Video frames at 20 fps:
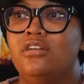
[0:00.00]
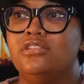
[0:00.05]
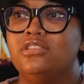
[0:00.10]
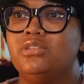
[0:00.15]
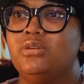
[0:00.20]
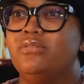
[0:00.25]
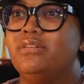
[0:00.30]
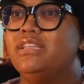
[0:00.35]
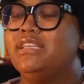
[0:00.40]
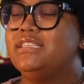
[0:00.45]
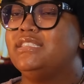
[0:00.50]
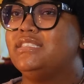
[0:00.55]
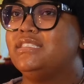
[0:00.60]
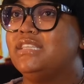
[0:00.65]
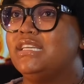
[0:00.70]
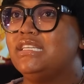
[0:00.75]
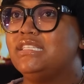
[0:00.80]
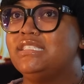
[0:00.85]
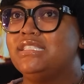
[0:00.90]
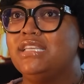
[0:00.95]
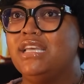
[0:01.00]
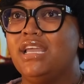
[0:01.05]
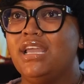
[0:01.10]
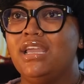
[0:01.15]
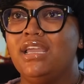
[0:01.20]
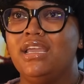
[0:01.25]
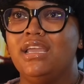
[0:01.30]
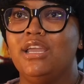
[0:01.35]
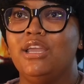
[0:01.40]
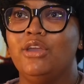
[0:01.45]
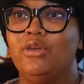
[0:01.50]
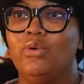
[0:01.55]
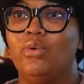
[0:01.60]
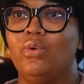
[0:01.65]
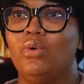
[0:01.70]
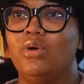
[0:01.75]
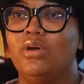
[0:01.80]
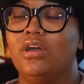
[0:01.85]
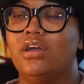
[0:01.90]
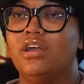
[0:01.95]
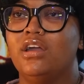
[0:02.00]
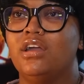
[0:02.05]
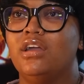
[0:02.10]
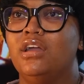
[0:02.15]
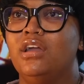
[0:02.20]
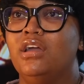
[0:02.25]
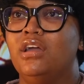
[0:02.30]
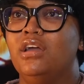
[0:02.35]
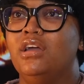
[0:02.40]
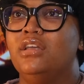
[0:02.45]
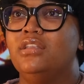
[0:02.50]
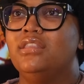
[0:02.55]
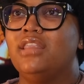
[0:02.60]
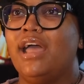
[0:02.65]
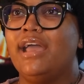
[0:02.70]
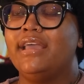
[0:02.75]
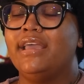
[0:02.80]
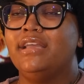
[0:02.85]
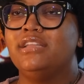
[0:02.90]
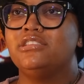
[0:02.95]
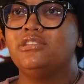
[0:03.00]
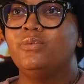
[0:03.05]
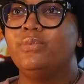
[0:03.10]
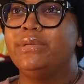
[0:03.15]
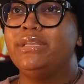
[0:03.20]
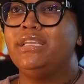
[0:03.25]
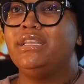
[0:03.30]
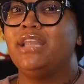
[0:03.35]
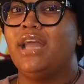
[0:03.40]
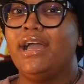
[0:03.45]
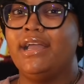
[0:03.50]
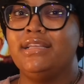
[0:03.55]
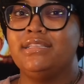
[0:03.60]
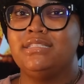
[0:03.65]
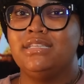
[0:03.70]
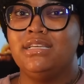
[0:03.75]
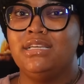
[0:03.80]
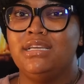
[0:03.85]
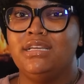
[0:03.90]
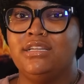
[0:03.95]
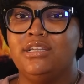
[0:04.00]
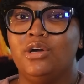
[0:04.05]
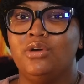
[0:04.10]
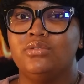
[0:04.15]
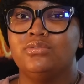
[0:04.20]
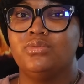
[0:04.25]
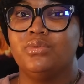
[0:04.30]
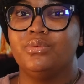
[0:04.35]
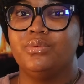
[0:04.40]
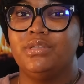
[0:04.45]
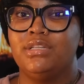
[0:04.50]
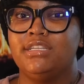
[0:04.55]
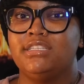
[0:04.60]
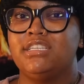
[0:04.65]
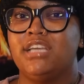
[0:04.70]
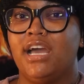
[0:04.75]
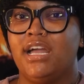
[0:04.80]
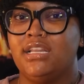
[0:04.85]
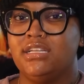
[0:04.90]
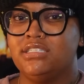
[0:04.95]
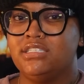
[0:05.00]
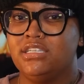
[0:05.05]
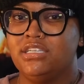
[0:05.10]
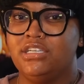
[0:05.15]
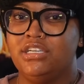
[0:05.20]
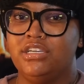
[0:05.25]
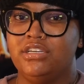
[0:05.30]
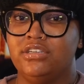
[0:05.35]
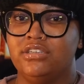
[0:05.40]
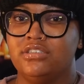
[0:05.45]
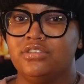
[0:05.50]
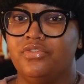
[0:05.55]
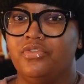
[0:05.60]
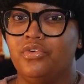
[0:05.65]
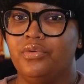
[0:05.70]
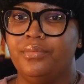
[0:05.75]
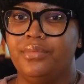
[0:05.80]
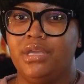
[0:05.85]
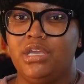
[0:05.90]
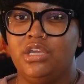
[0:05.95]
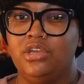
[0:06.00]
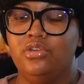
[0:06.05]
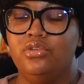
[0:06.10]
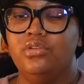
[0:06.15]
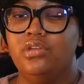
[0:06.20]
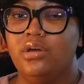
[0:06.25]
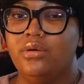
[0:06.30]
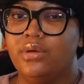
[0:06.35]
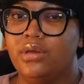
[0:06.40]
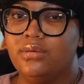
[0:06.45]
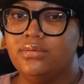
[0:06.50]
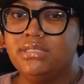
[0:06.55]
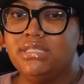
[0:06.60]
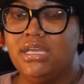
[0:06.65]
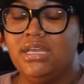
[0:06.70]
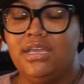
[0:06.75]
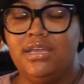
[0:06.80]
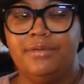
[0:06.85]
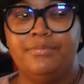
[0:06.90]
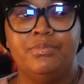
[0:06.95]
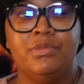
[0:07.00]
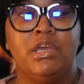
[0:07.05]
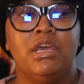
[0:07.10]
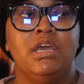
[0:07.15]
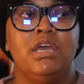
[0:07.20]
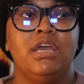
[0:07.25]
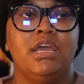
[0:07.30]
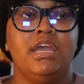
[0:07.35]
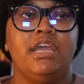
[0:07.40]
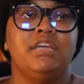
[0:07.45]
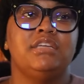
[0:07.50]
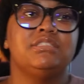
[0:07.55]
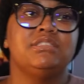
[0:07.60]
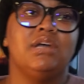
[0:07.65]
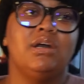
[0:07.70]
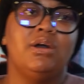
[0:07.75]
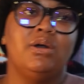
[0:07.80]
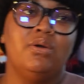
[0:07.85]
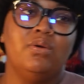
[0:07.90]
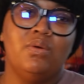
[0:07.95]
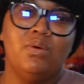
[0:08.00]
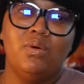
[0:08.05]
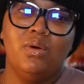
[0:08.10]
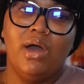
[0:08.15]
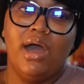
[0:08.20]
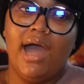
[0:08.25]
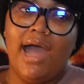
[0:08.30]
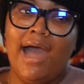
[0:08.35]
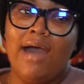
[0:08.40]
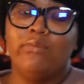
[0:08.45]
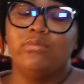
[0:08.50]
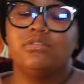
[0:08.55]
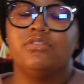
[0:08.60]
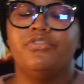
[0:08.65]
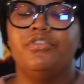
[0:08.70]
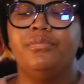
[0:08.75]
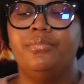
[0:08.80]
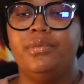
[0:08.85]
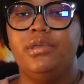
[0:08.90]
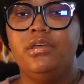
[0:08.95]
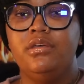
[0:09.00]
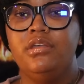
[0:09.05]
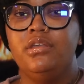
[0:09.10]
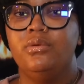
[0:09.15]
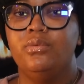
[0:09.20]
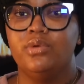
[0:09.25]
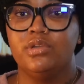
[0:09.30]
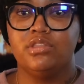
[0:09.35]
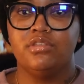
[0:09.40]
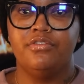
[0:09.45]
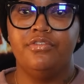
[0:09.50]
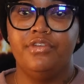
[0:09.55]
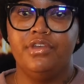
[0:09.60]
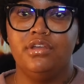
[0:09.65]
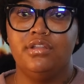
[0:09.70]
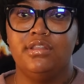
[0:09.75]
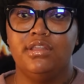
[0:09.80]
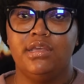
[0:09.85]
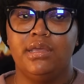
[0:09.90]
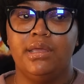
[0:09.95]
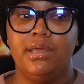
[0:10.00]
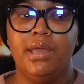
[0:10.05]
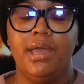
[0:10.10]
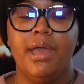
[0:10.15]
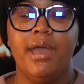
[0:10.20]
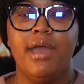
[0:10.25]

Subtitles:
2016 or like in 2019. Those were really challenging years for me. You know what I'm saying? And so I was familiar with the feeling,